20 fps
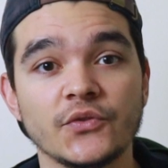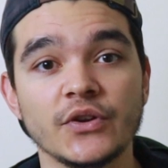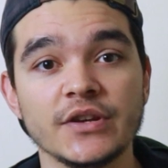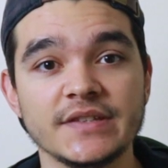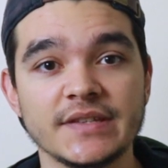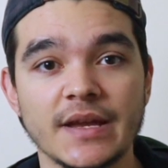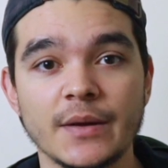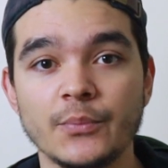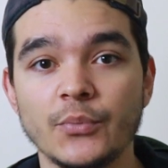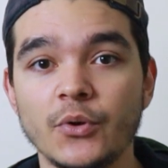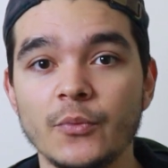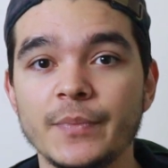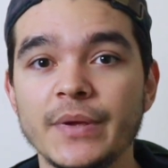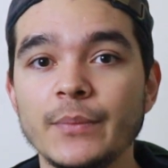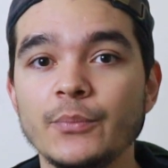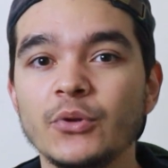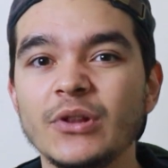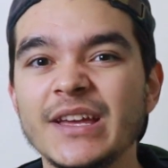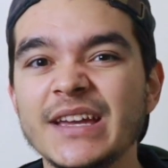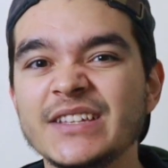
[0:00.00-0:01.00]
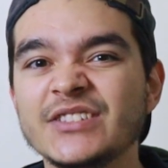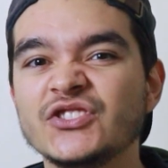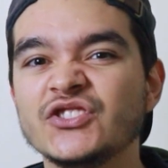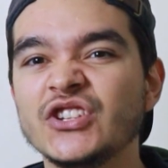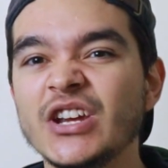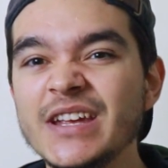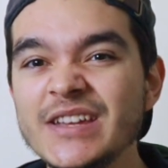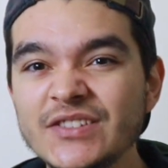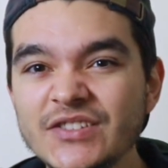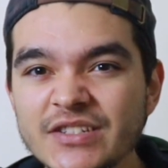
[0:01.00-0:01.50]
for example, people
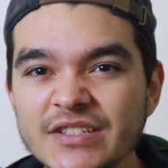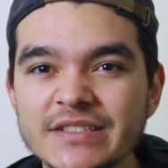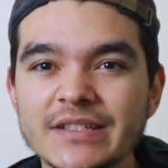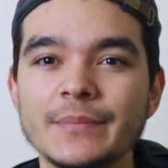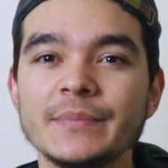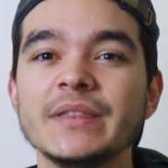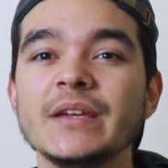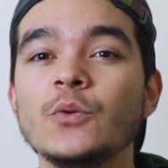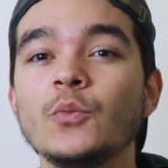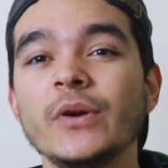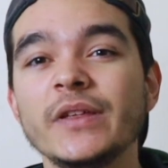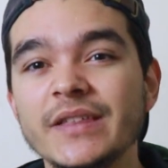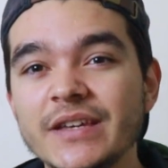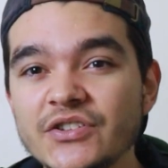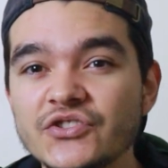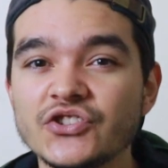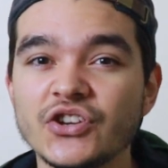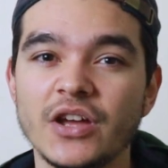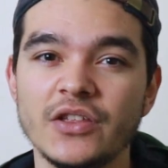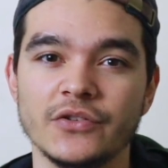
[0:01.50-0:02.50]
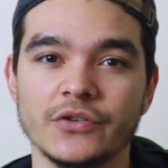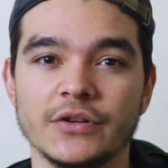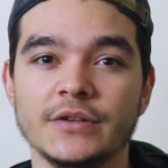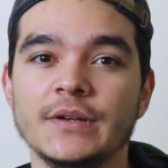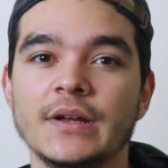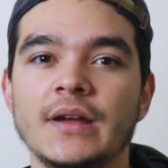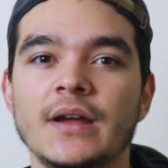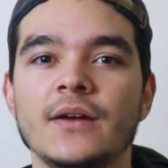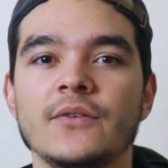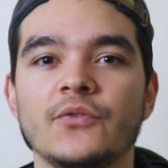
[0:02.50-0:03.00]
exchanging something with each other.
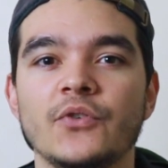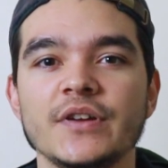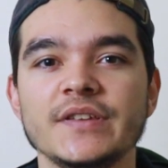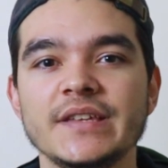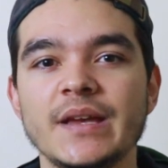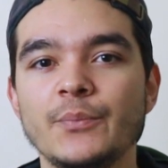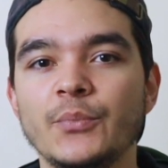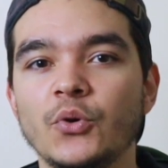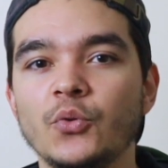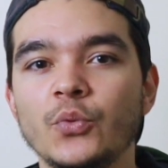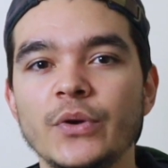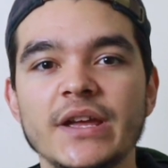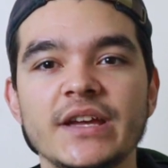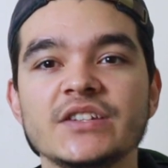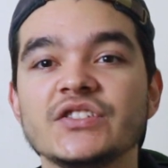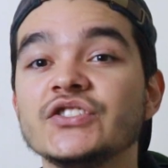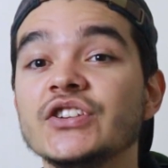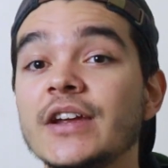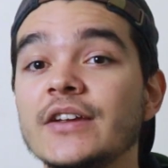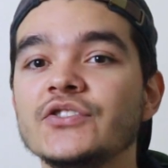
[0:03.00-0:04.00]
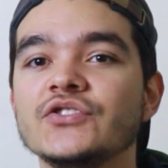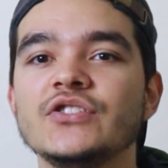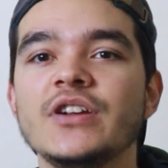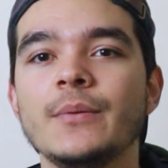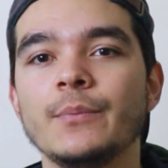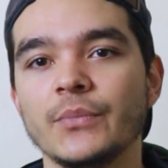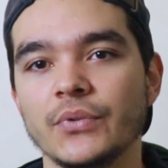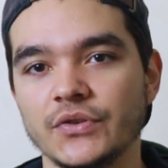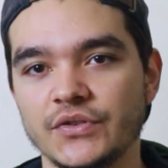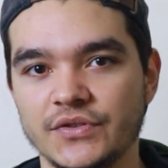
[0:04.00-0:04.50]
For example, we exchange
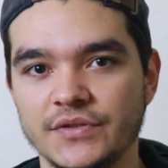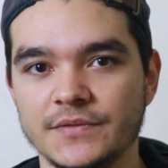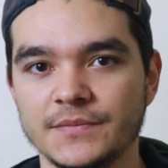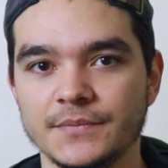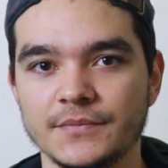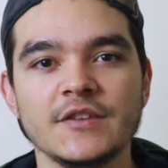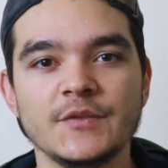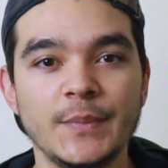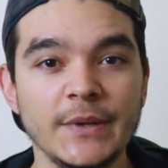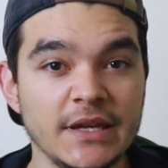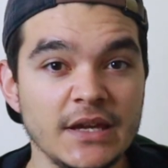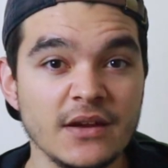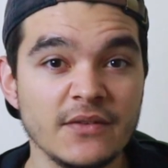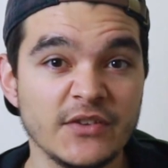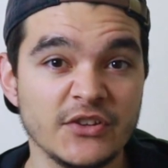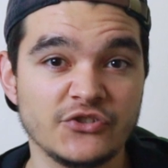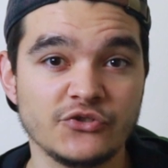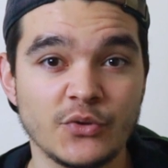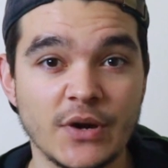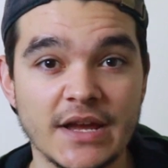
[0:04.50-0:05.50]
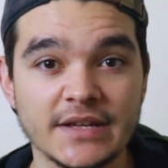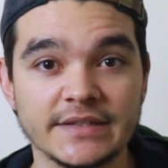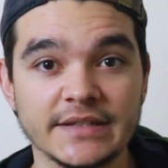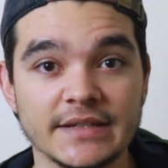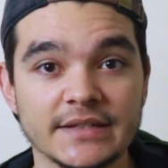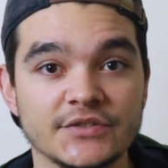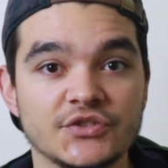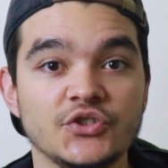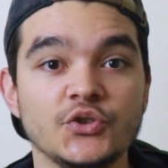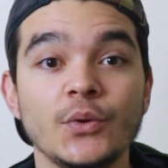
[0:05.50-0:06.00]
numbers. Speaking of
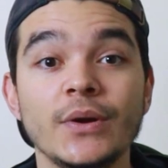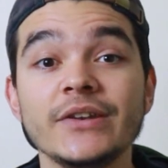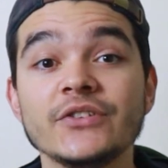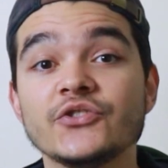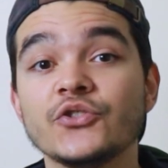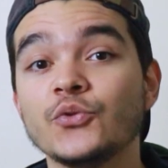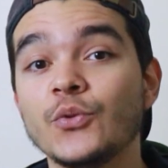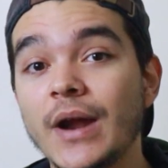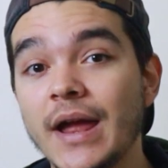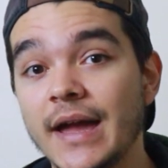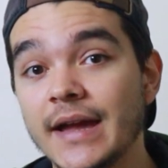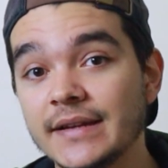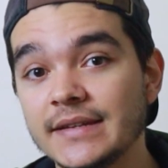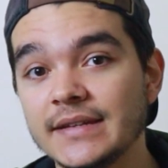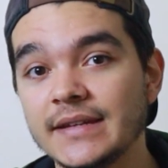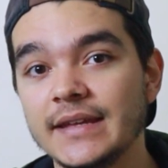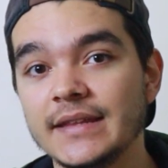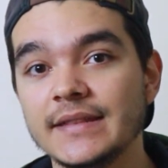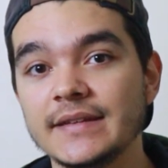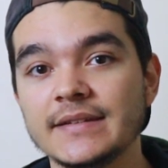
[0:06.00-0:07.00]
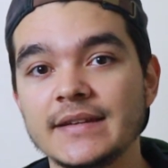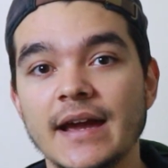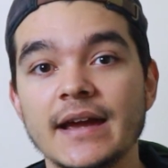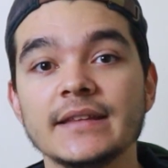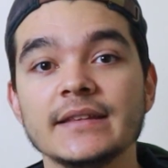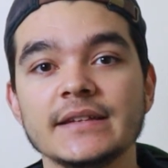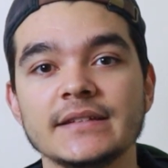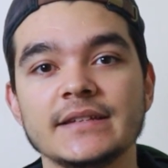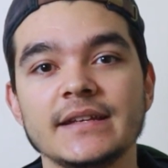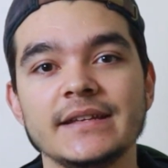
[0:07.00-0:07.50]
interacting, to interact in the
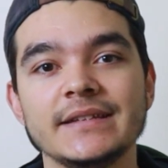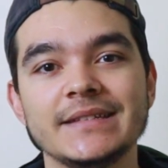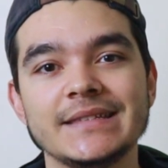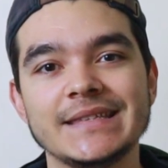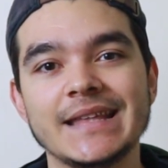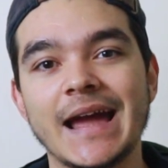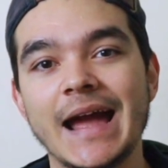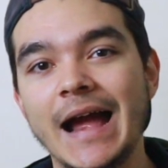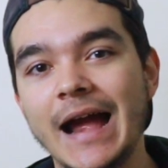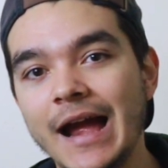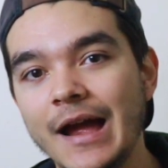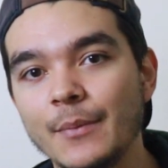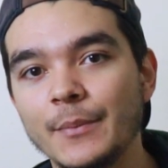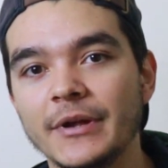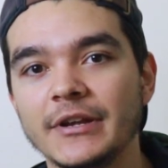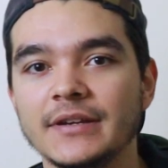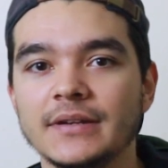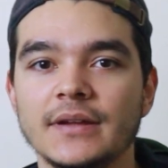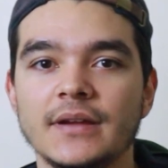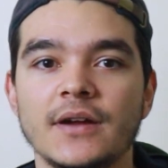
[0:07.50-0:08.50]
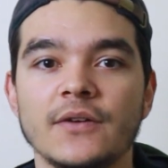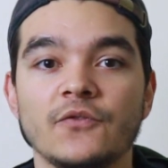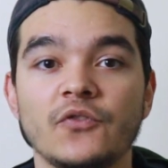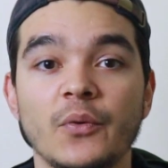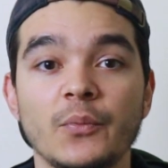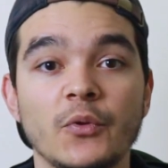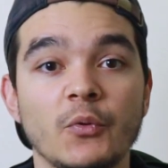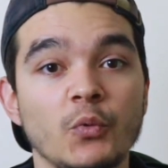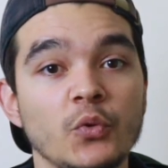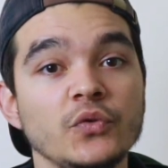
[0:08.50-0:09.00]
dialect is ta'amal,
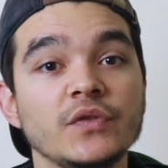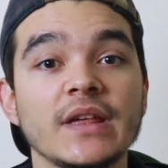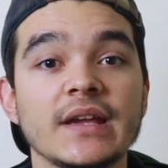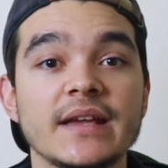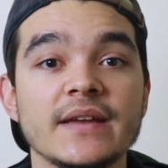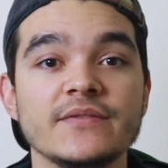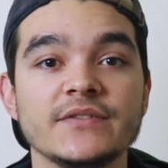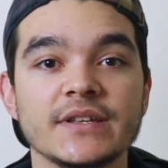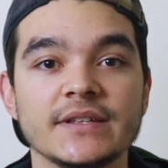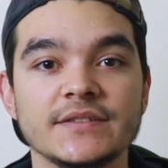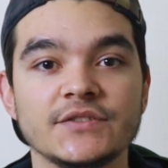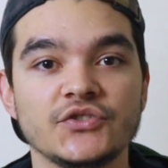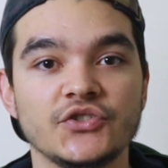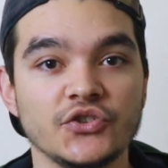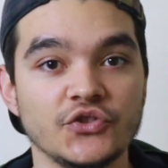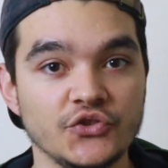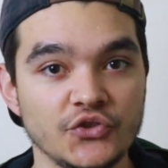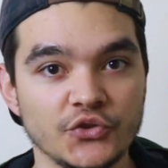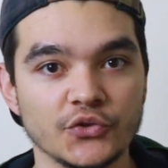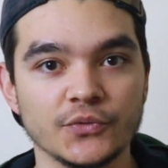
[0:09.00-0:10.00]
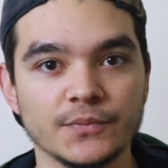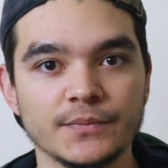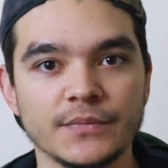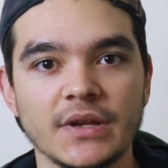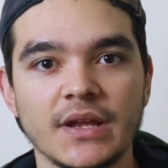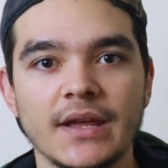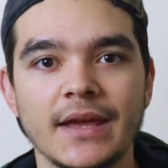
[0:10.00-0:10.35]
from the root that gives us to do.